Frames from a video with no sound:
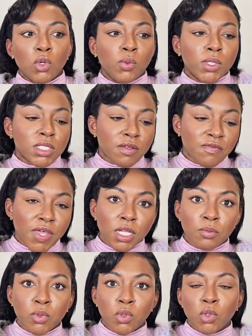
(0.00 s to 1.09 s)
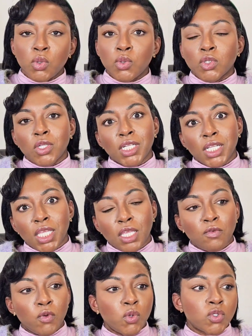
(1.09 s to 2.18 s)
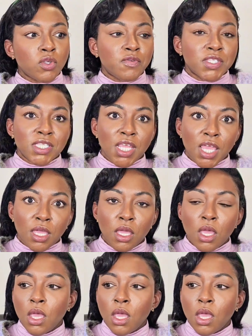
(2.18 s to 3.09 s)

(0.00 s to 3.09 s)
who isn't available, who's on leave, who's off sick.